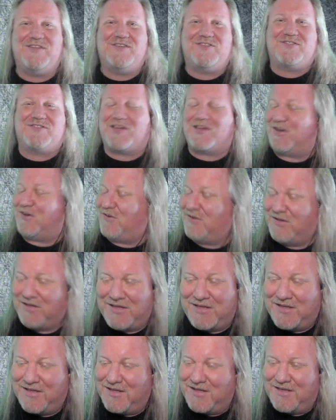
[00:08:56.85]
So
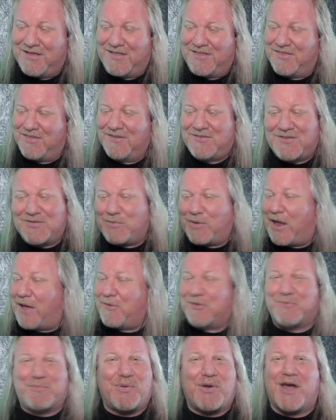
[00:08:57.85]
this is what I
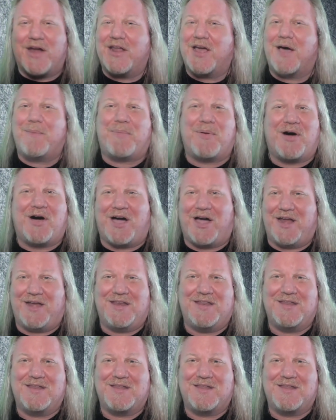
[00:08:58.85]
was brought up on.